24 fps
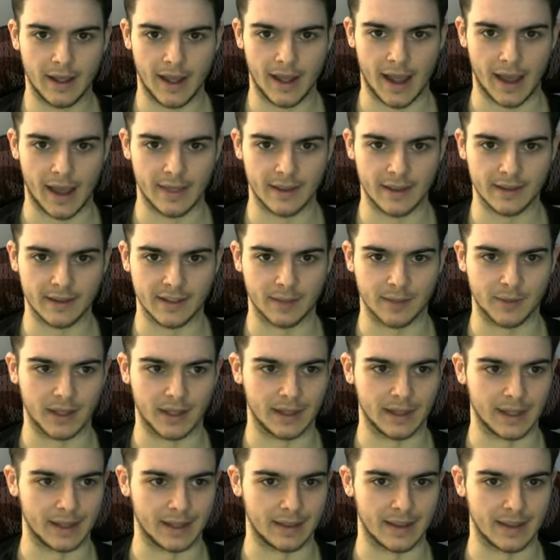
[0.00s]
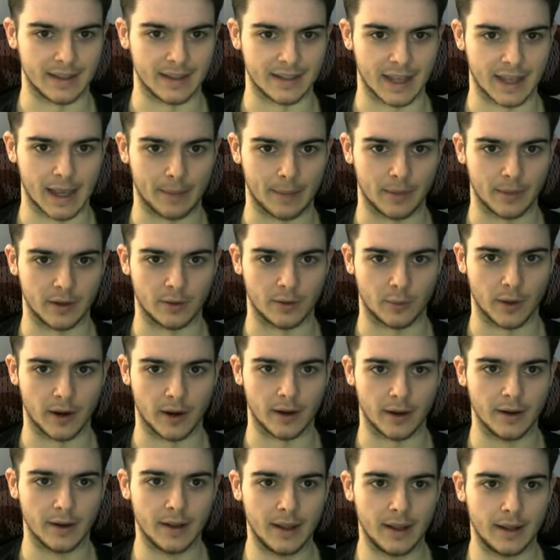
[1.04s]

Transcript: And then something like this happened where